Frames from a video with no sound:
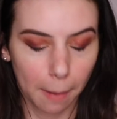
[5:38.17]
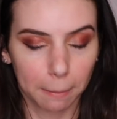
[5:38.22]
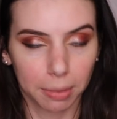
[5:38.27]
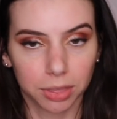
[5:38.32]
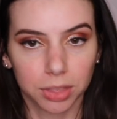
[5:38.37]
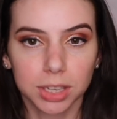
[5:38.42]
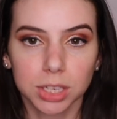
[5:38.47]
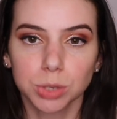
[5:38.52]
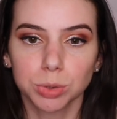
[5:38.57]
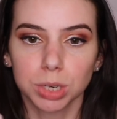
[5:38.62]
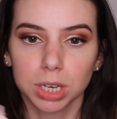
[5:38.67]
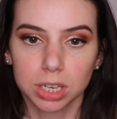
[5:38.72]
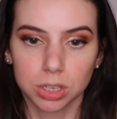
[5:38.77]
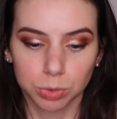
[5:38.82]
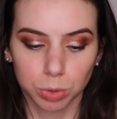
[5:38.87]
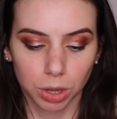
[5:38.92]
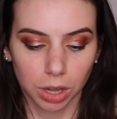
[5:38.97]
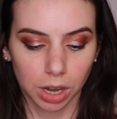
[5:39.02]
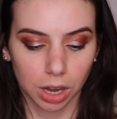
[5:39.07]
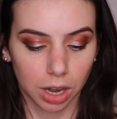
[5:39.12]
But this one
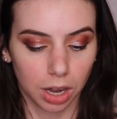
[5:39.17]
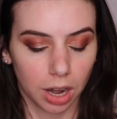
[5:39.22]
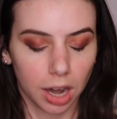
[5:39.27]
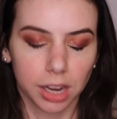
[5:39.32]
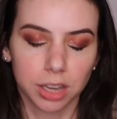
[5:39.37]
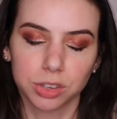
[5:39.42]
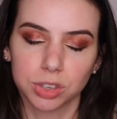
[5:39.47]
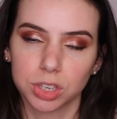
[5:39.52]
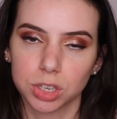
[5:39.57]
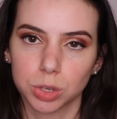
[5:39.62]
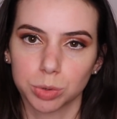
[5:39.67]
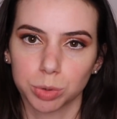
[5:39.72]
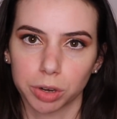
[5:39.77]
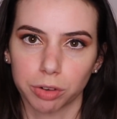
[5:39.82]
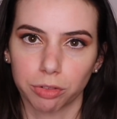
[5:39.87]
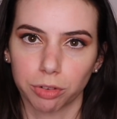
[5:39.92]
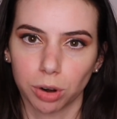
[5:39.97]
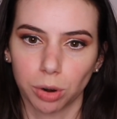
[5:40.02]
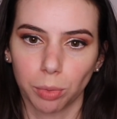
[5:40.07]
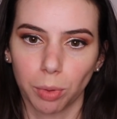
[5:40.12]
is really good and I used this one
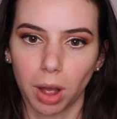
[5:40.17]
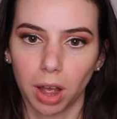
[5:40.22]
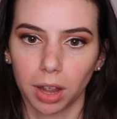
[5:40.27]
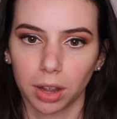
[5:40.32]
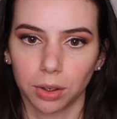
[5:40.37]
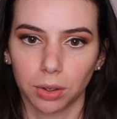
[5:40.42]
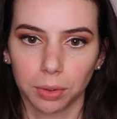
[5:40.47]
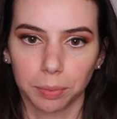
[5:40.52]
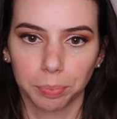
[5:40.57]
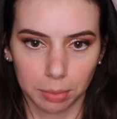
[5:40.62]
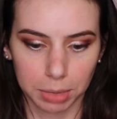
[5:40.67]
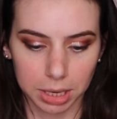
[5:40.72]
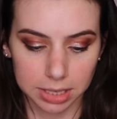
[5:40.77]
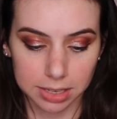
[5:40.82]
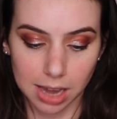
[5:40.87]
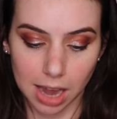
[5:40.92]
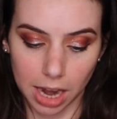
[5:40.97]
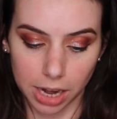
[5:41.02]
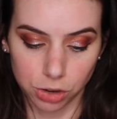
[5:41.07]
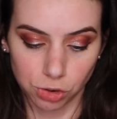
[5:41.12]
for a while. It's
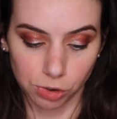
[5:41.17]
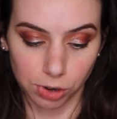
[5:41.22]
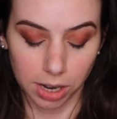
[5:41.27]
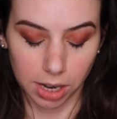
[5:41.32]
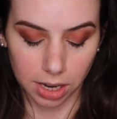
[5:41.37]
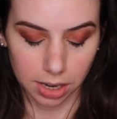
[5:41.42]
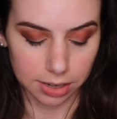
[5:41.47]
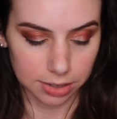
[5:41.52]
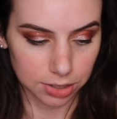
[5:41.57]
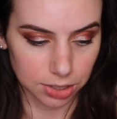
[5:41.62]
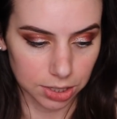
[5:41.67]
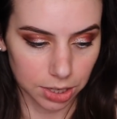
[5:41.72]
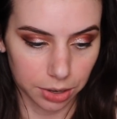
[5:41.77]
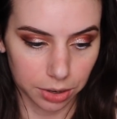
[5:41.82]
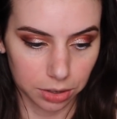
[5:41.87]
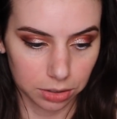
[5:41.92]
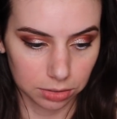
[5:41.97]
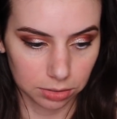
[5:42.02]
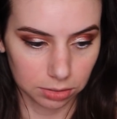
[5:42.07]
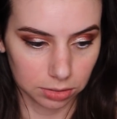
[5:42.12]
hydrating,
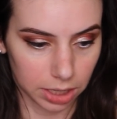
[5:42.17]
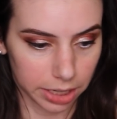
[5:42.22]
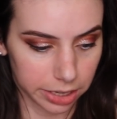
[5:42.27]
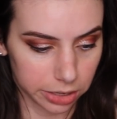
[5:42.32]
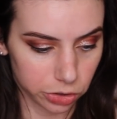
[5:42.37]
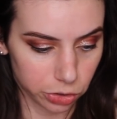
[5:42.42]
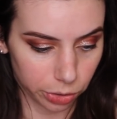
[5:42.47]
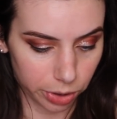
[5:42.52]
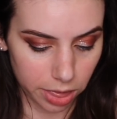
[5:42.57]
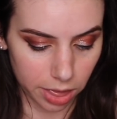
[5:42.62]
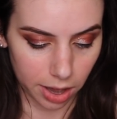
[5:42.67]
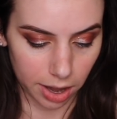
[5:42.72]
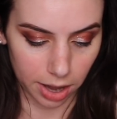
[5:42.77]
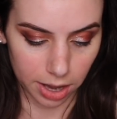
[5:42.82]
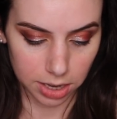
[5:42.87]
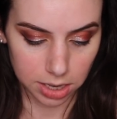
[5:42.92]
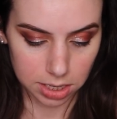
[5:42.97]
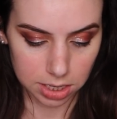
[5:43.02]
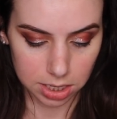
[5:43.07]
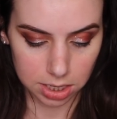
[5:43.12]
so I enjoy
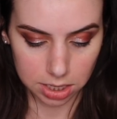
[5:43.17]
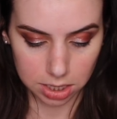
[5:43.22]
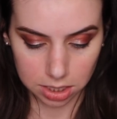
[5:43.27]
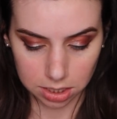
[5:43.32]
that.